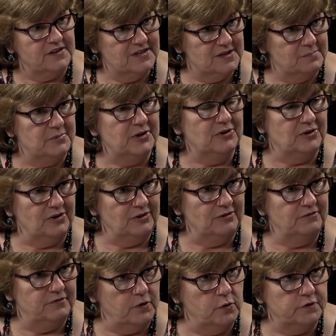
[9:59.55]
typical
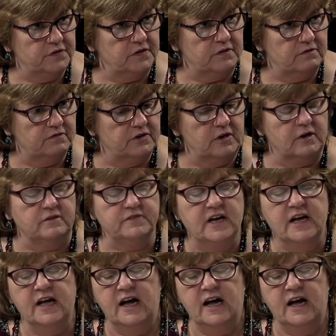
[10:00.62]
folks involved.